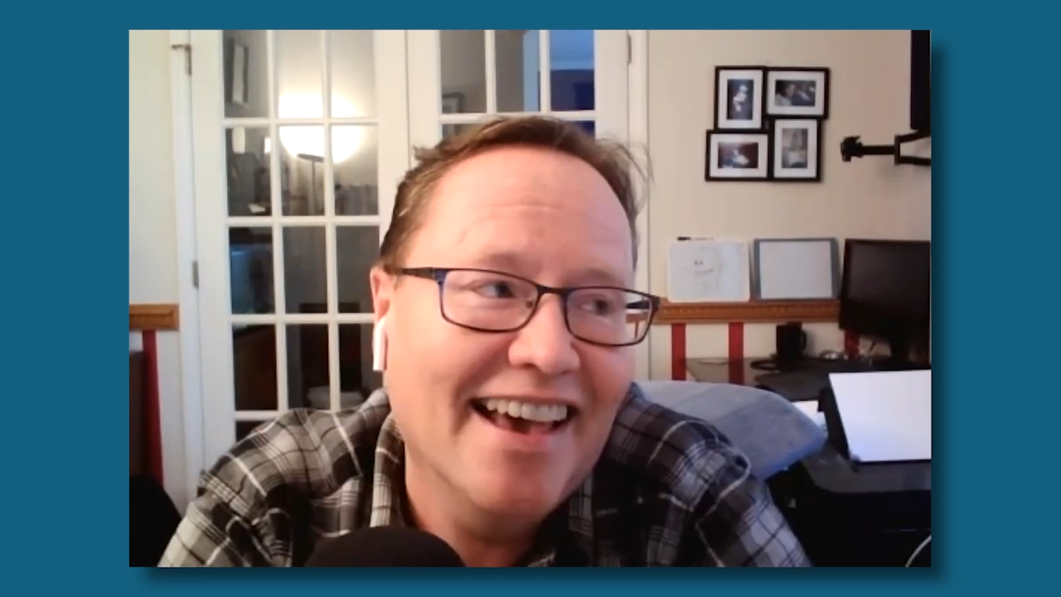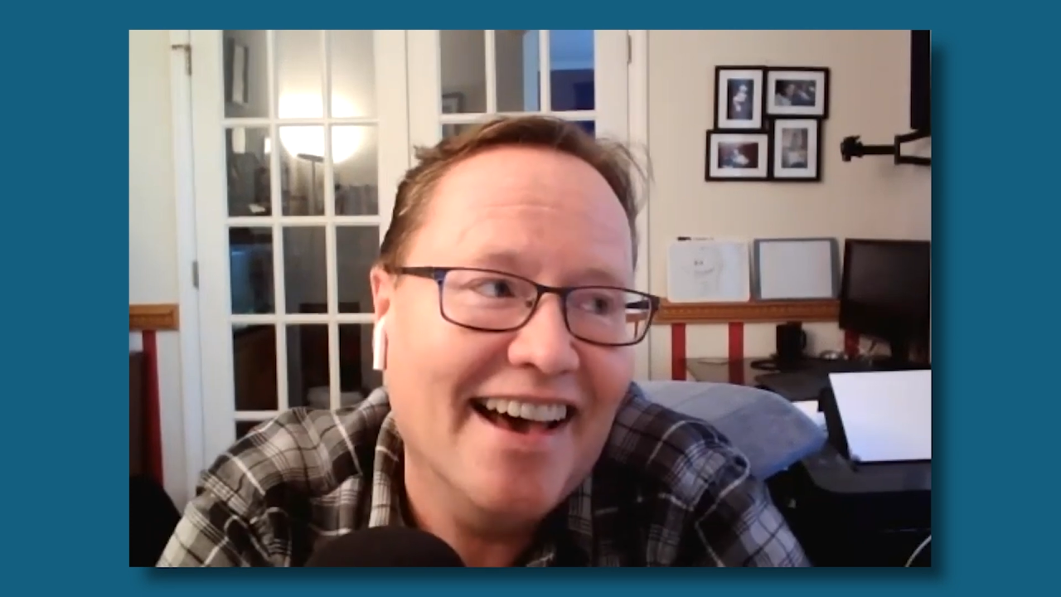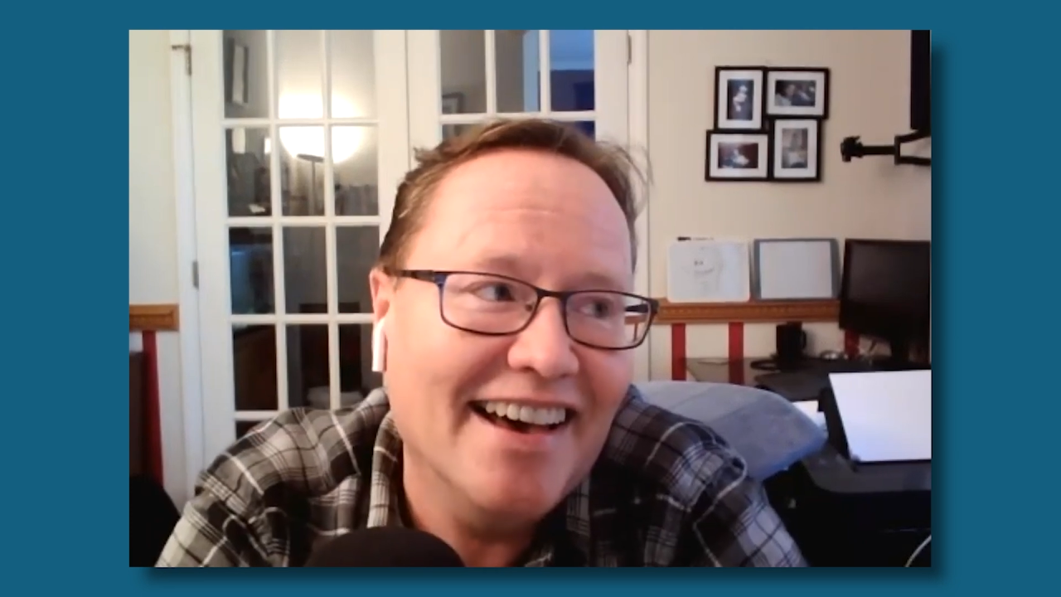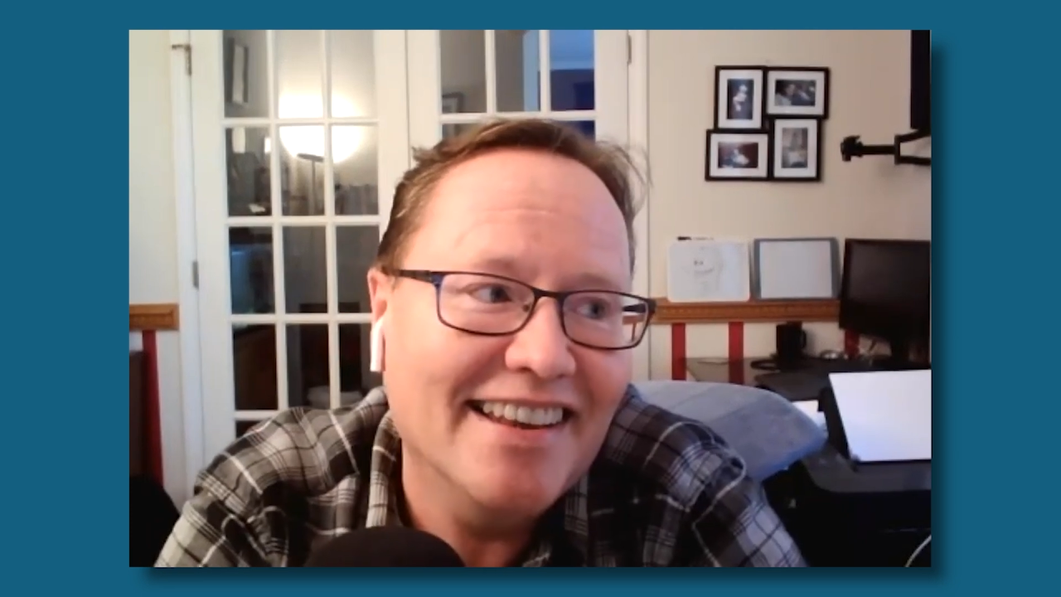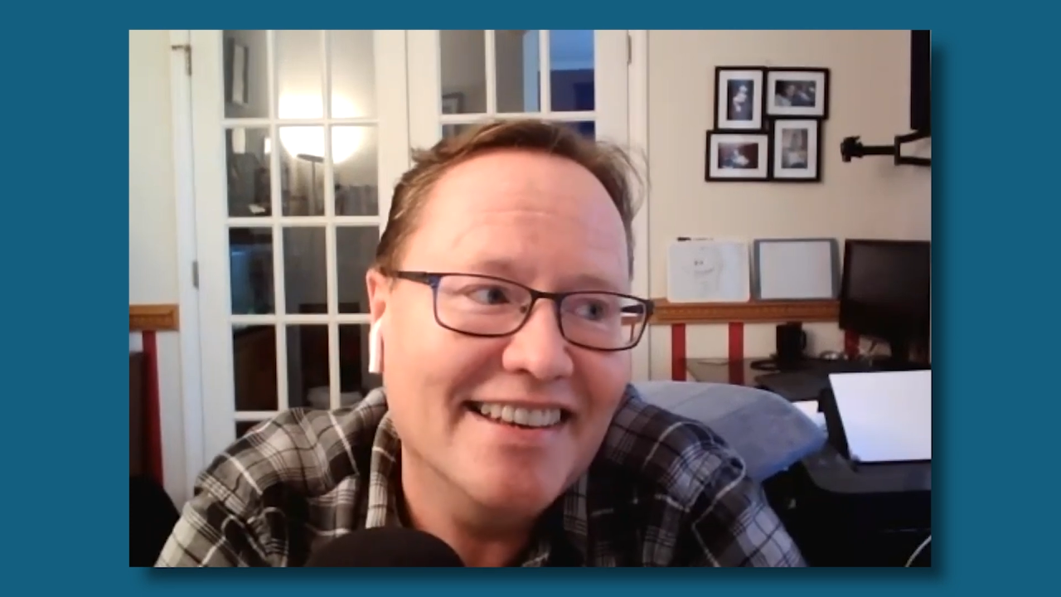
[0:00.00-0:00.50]

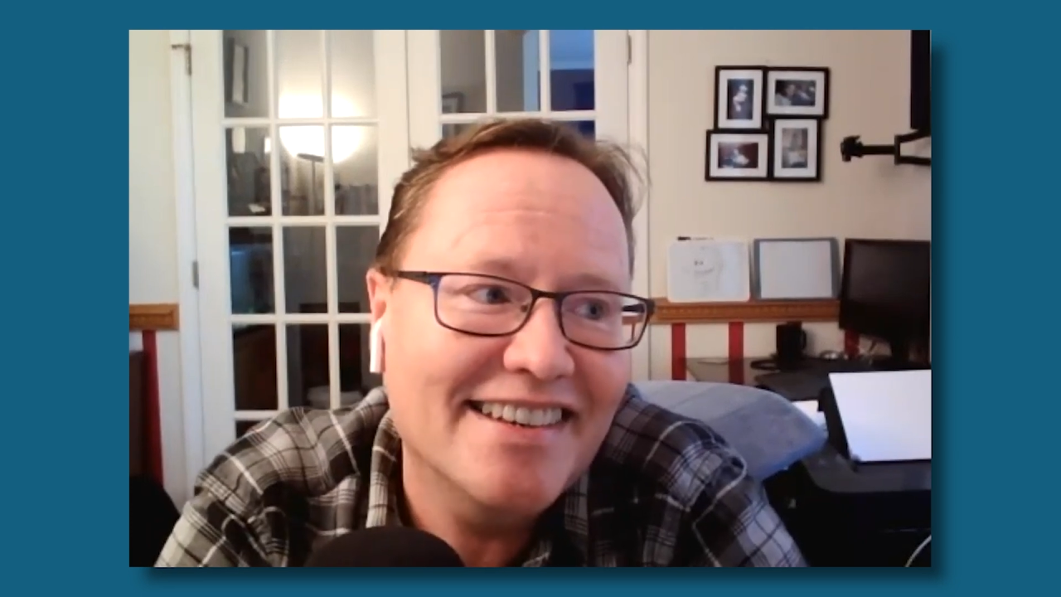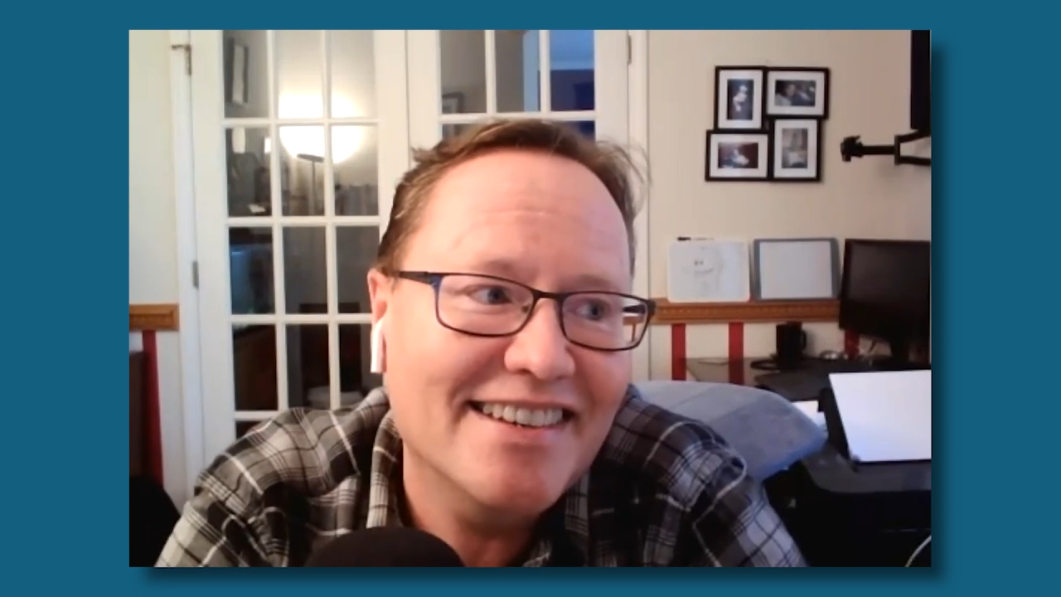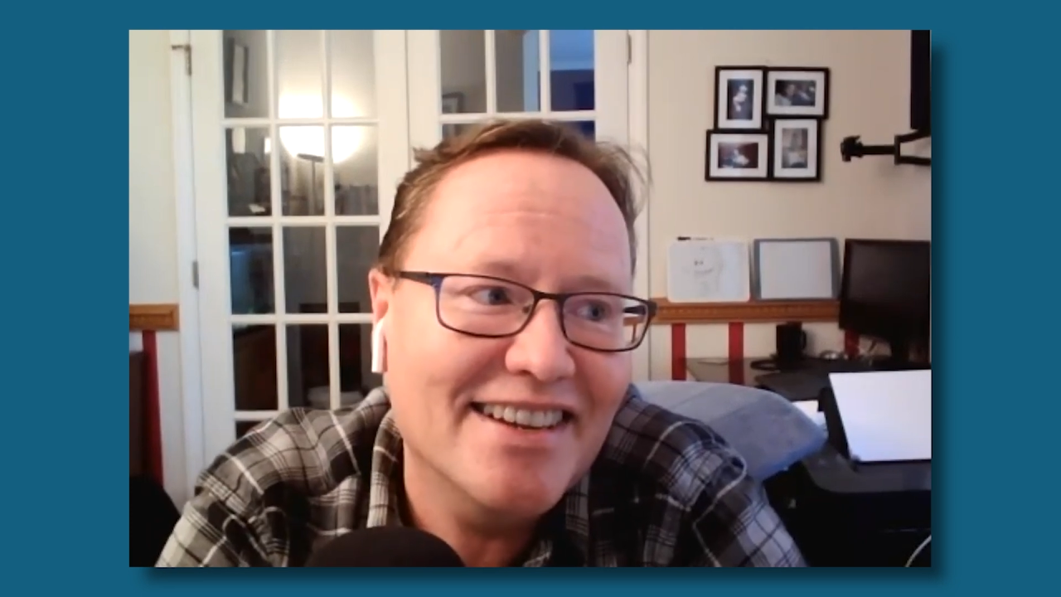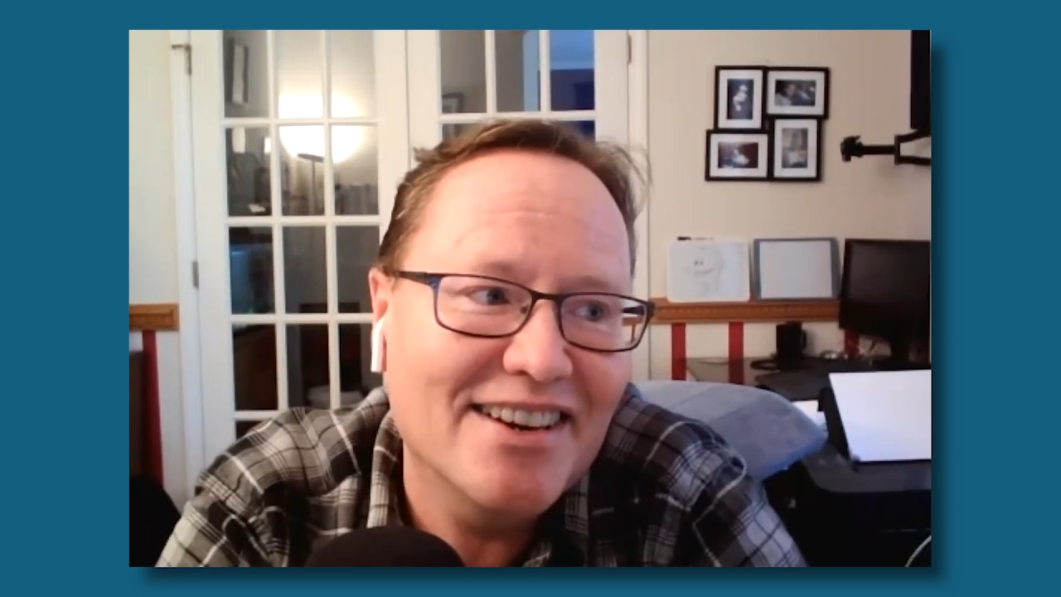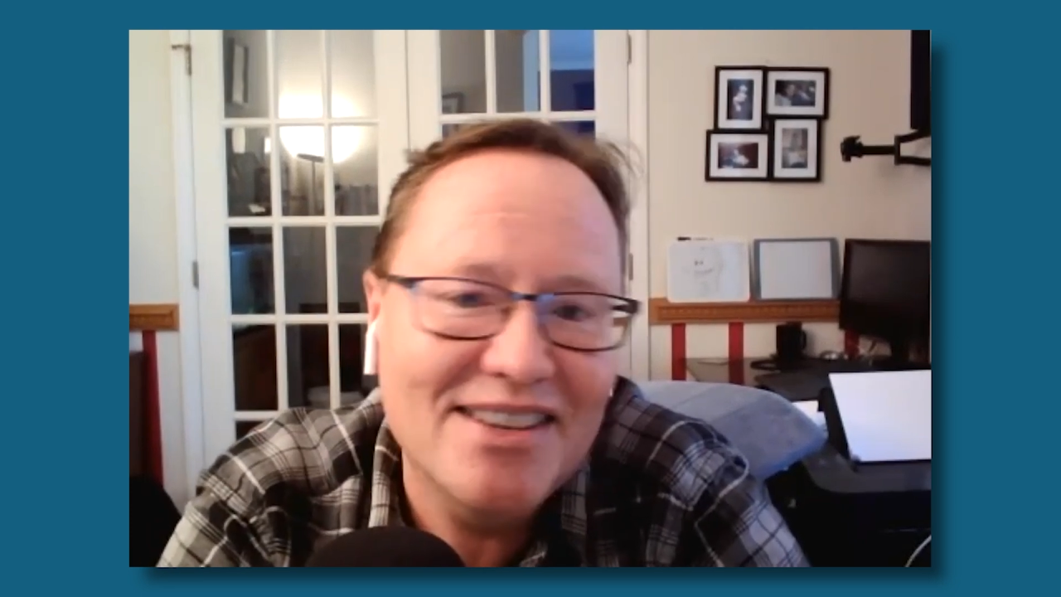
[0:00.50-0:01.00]
And,
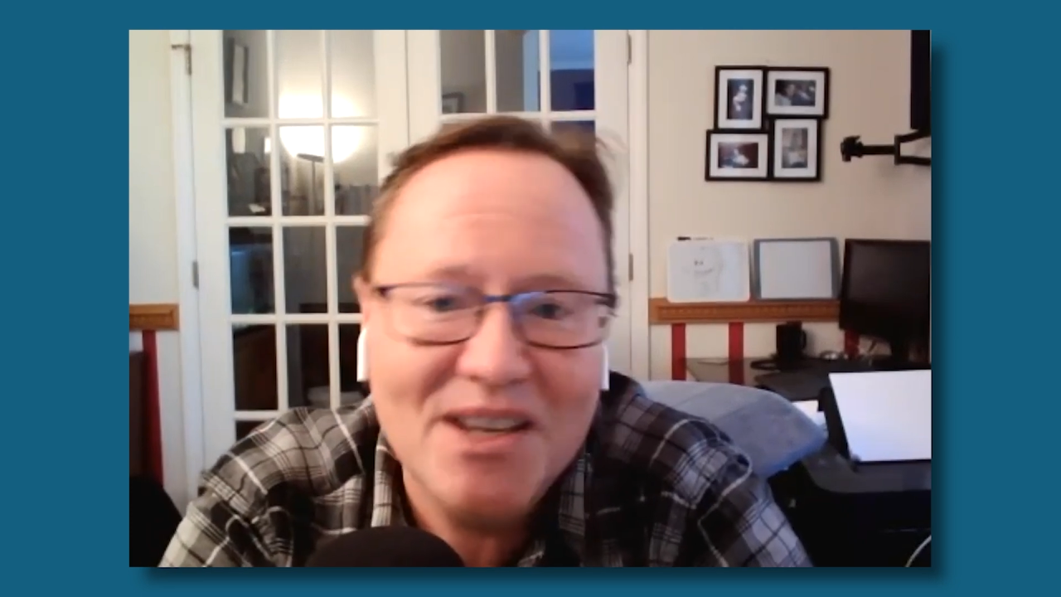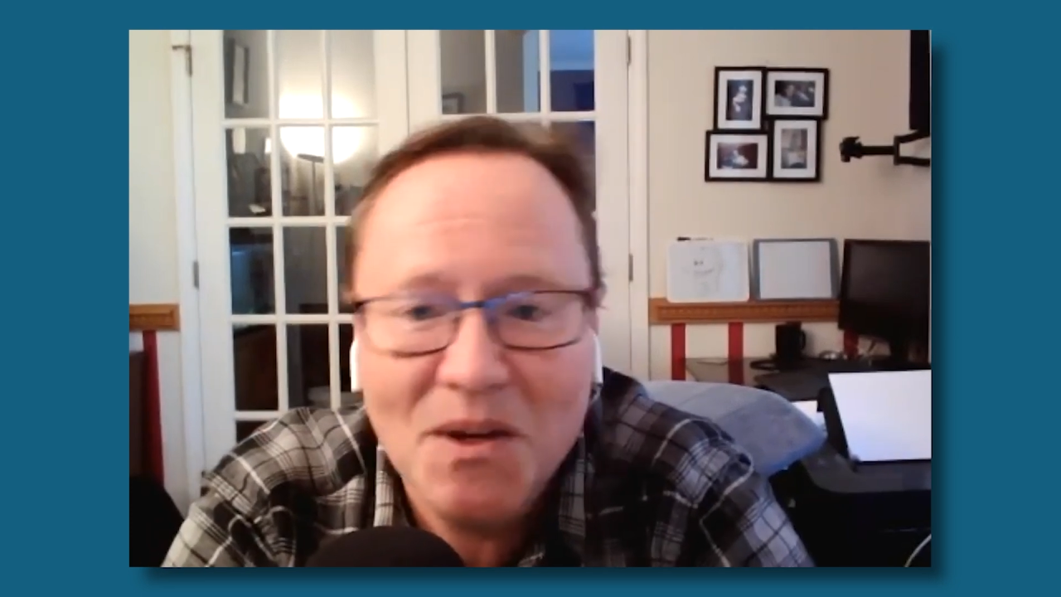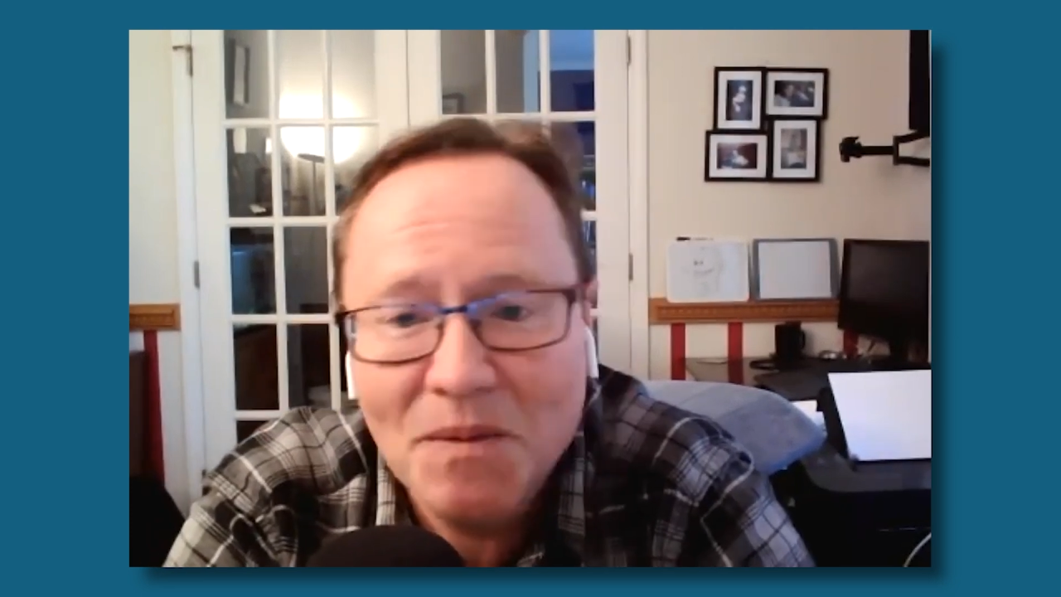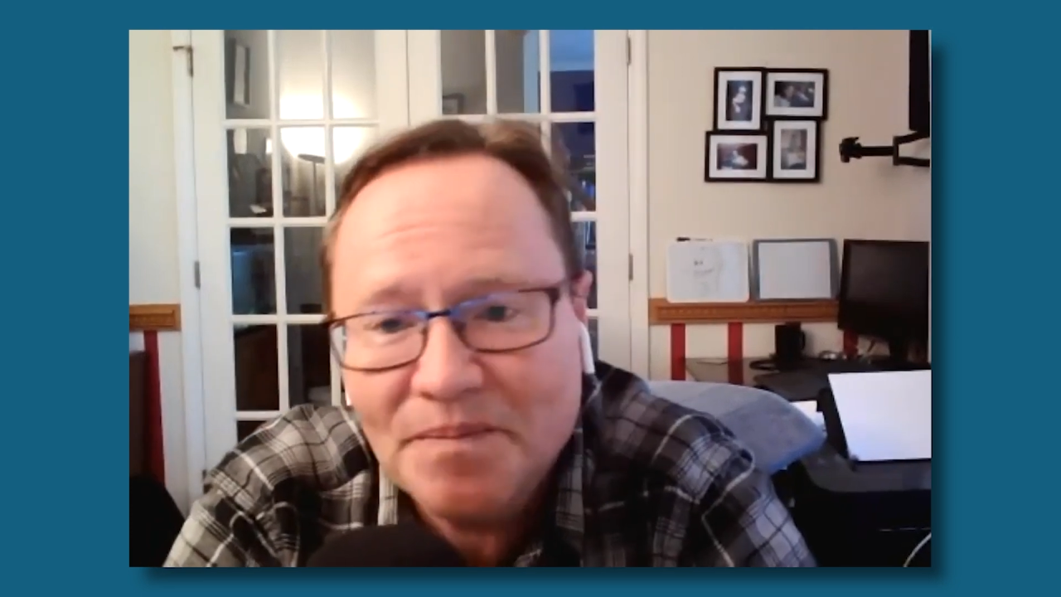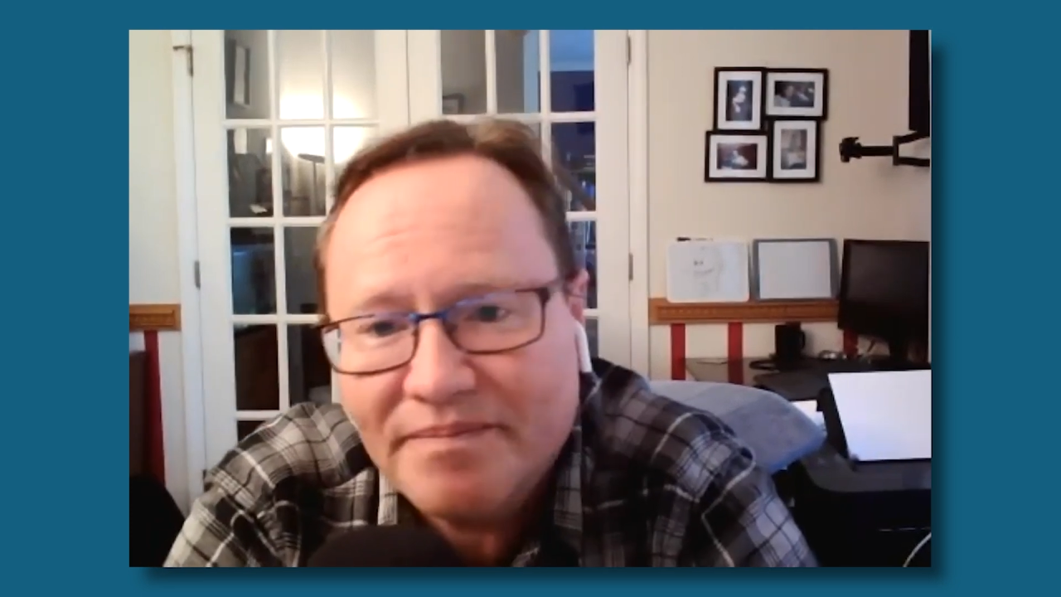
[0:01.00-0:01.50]

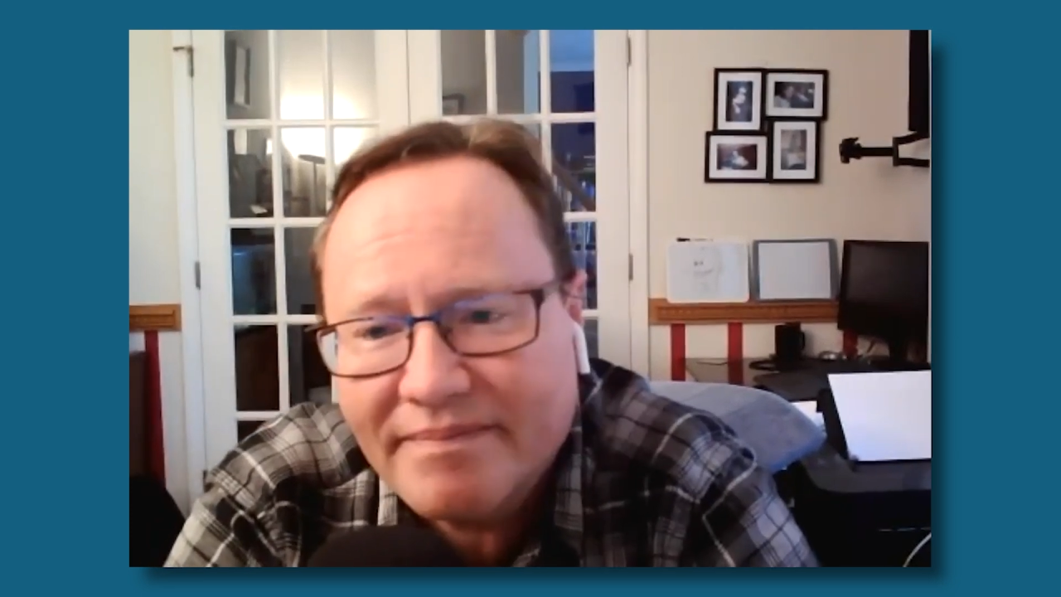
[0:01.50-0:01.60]
so